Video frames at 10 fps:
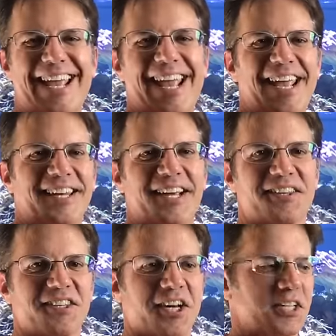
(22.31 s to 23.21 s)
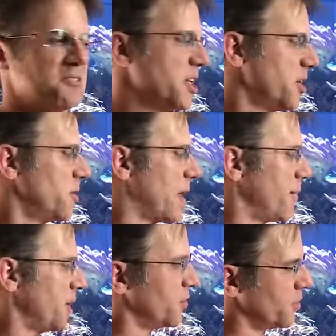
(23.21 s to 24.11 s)
And I thought, you know,
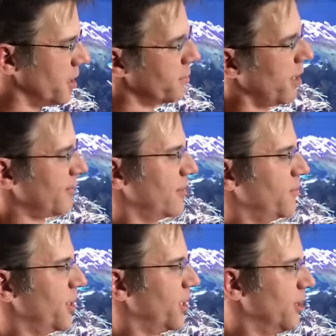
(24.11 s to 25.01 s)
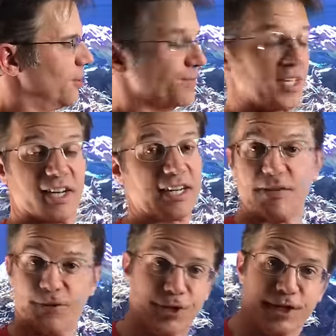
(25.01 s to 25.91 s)
I'm gonna do an unboxing video, and I
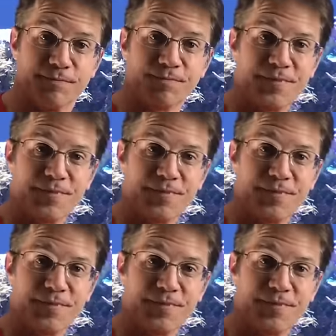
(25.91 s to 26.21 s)
never did.